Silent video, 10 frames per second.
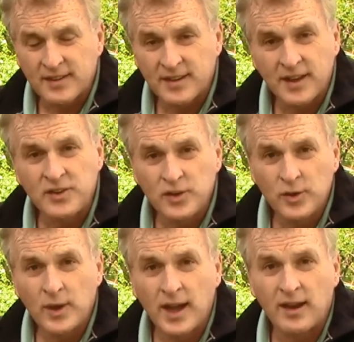And I do
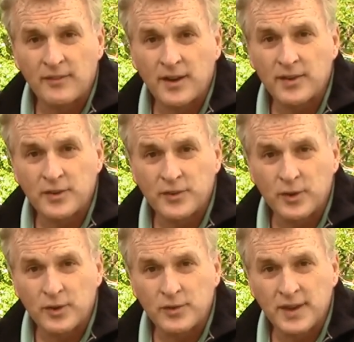have other
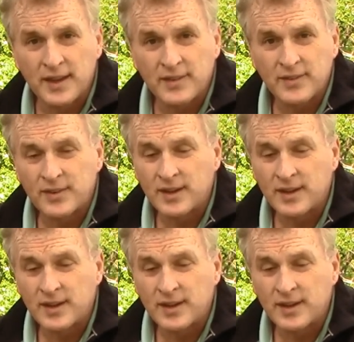solo tents.